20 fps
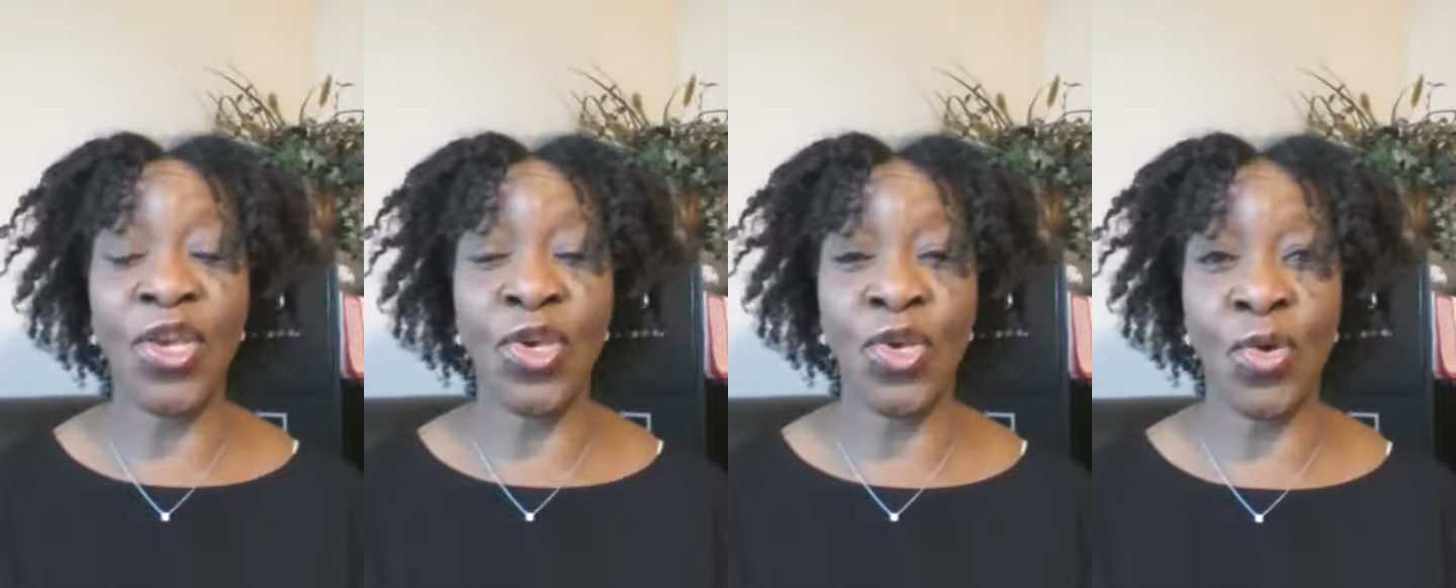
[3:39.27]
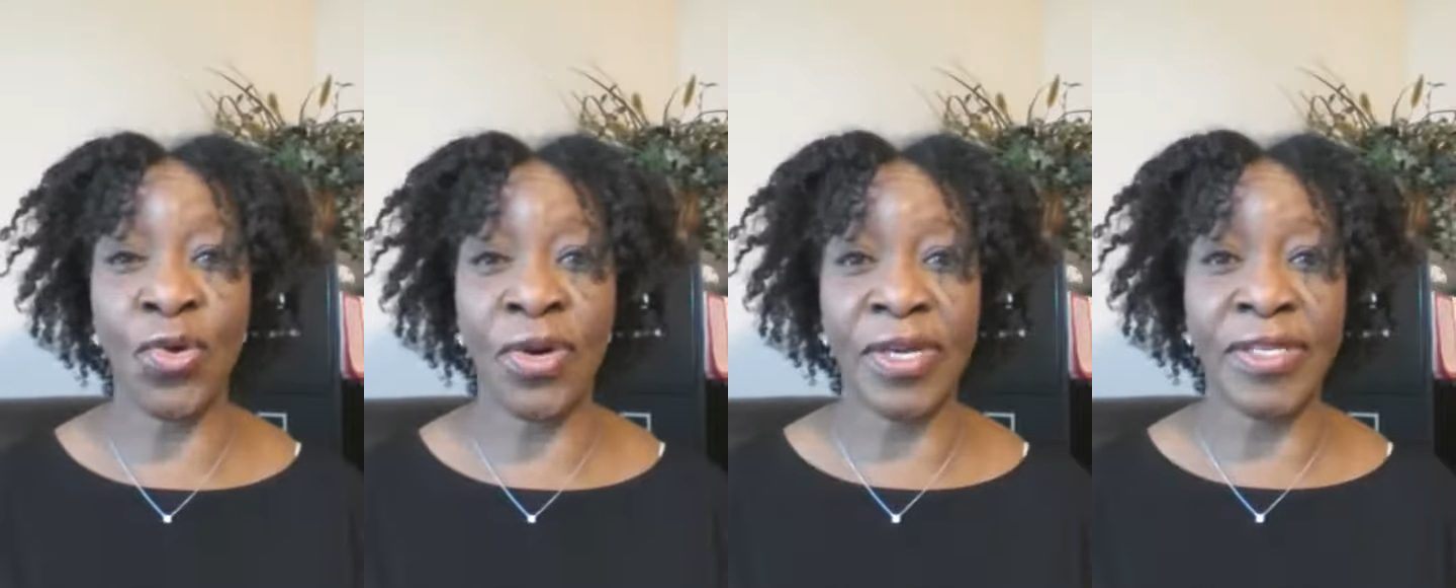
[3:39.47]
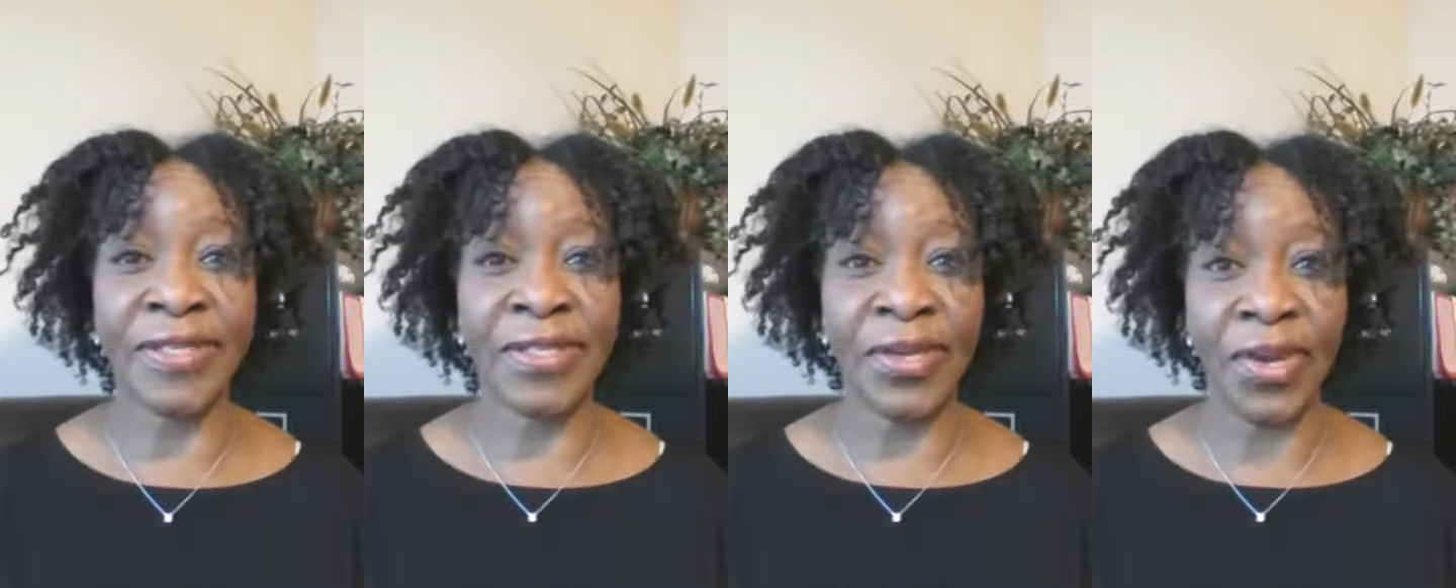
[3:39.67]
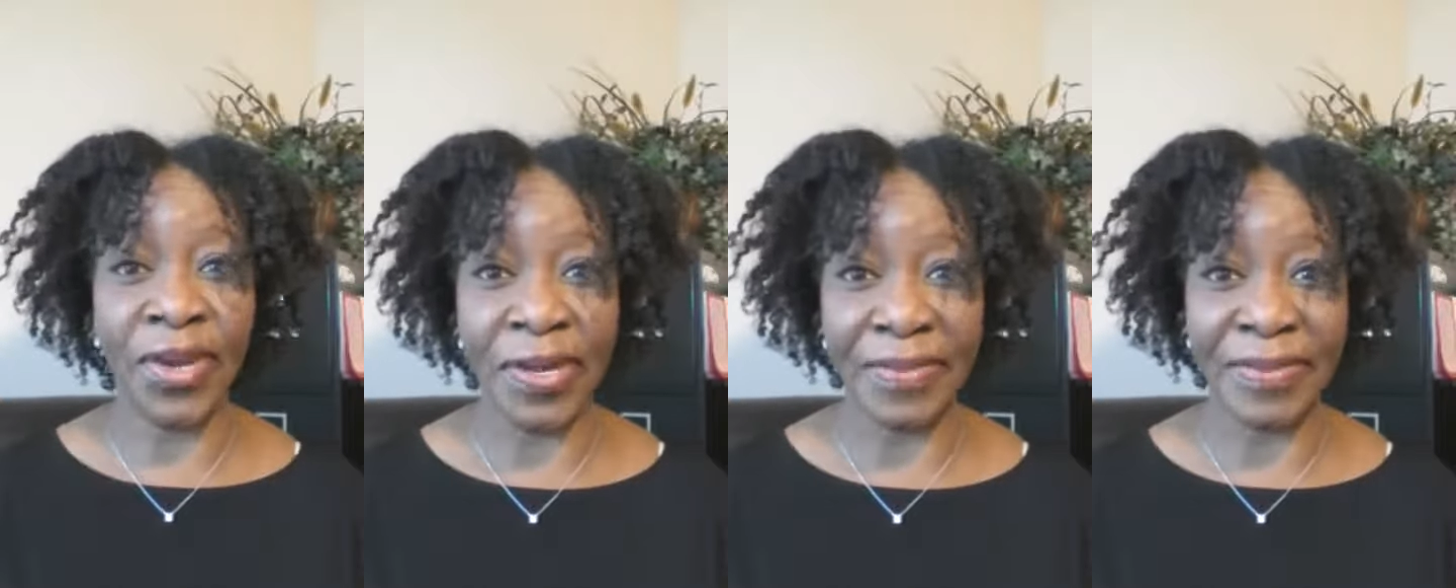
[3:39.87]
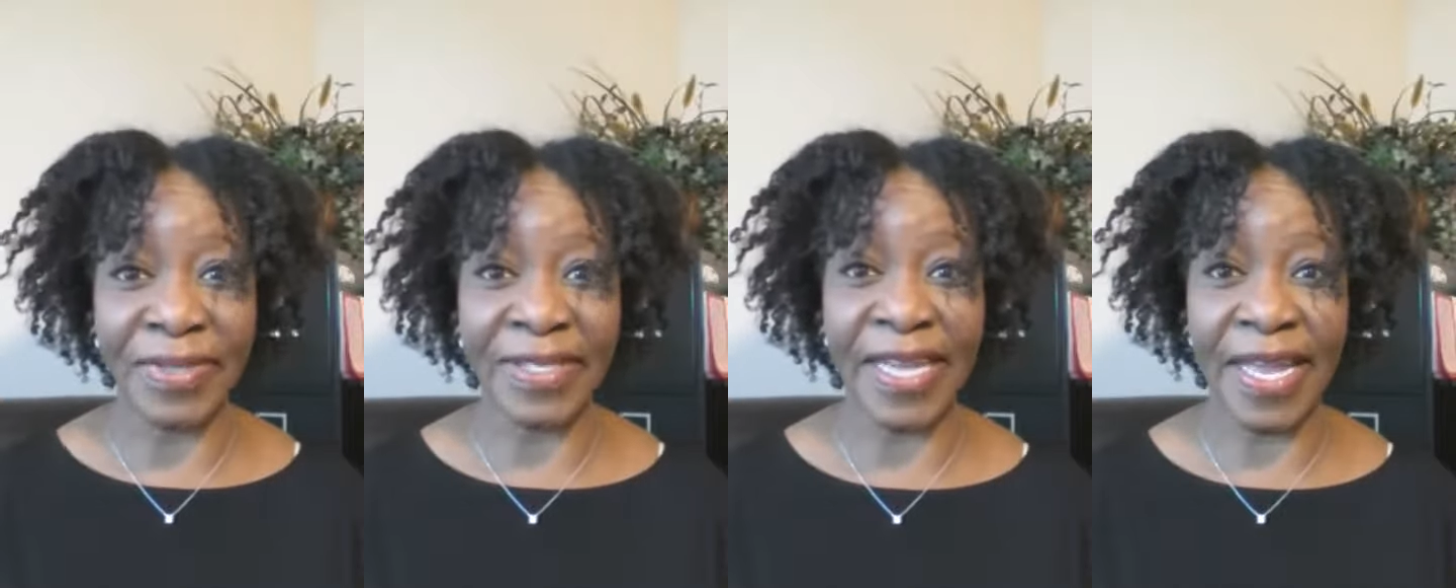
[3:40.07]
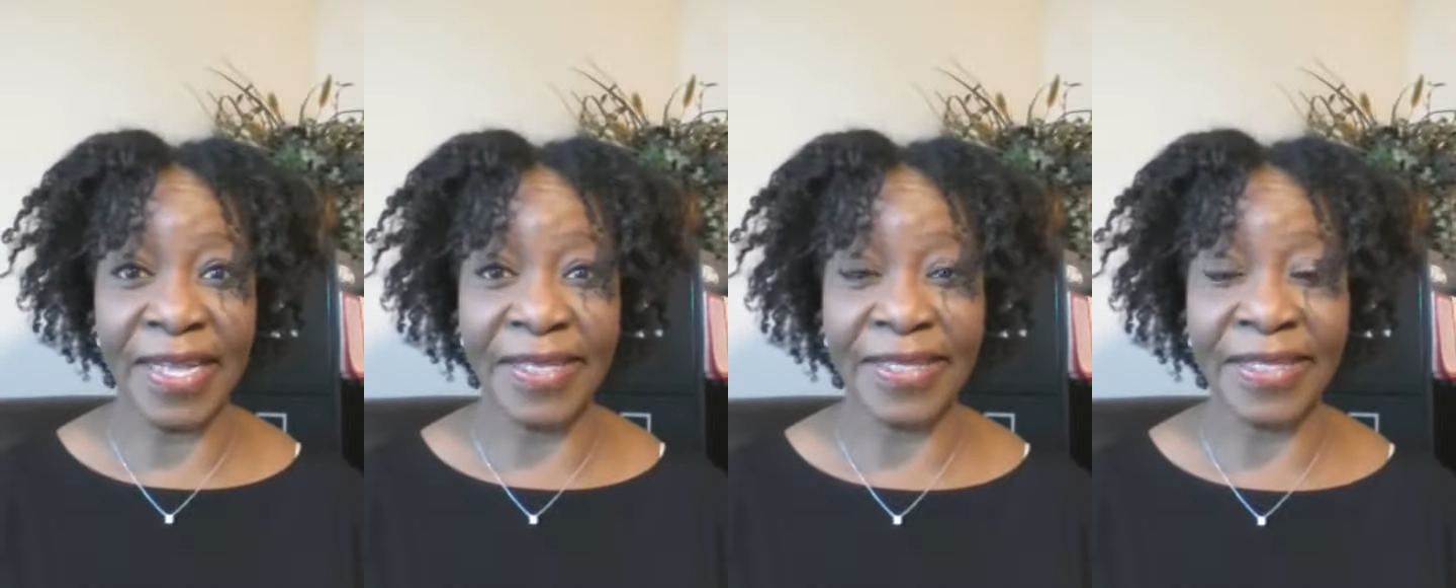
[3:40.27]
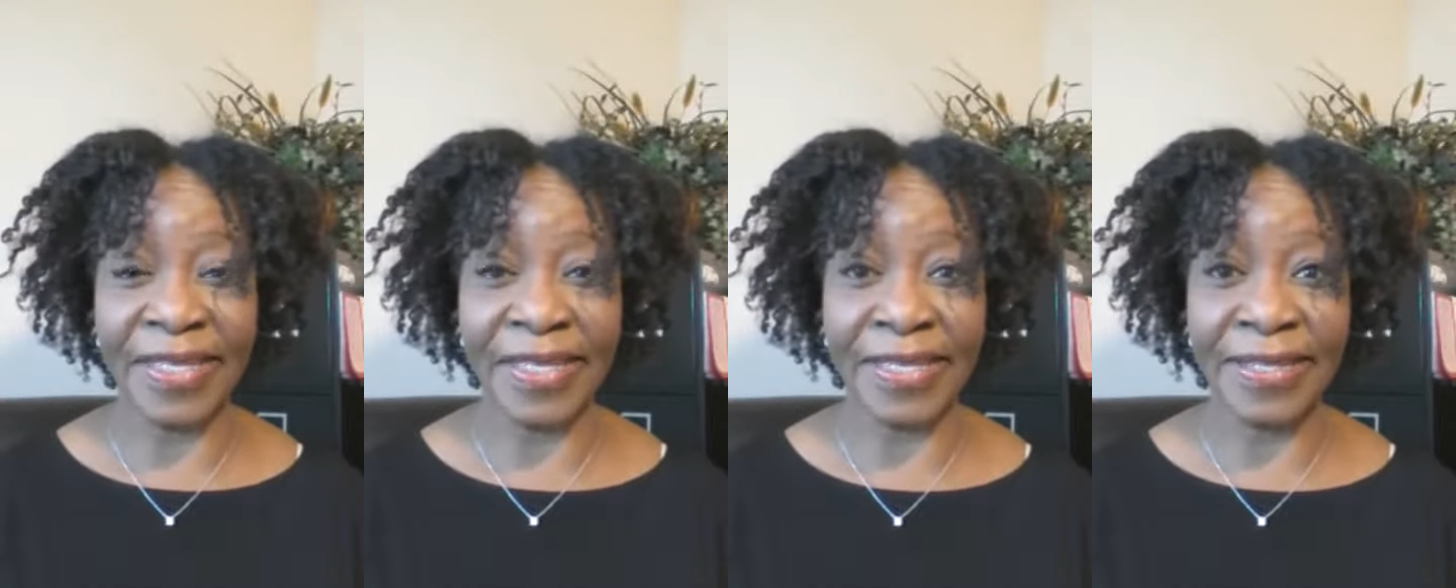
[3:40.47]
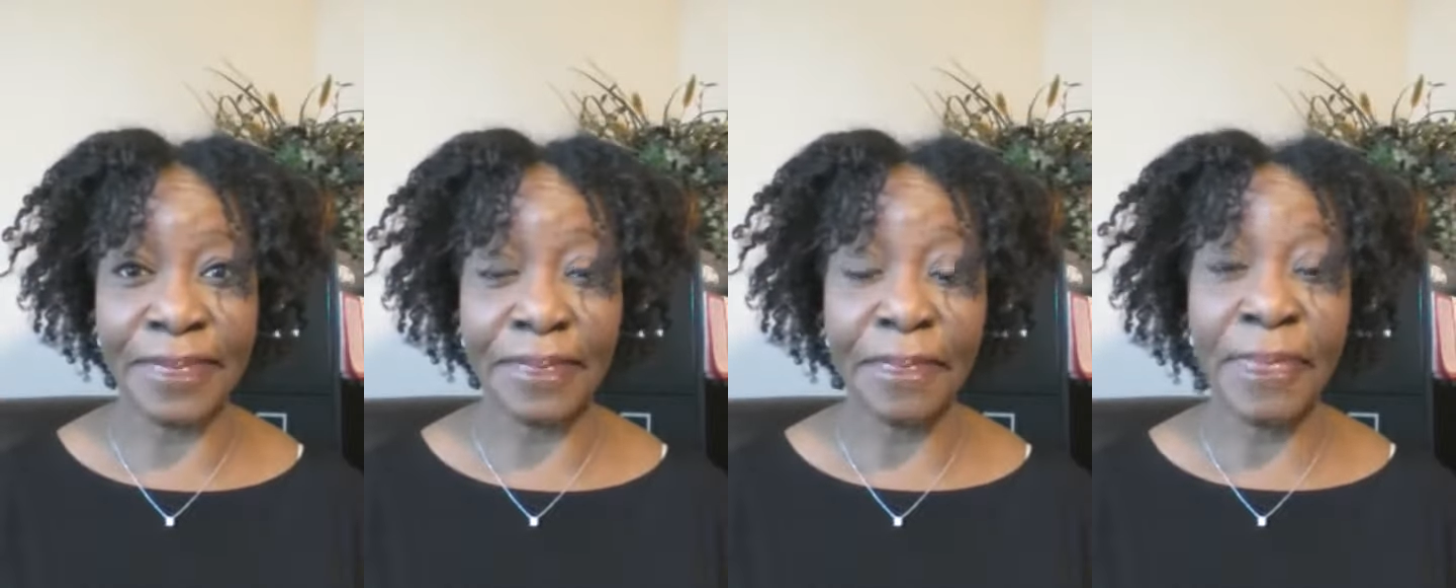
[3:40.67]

yourself as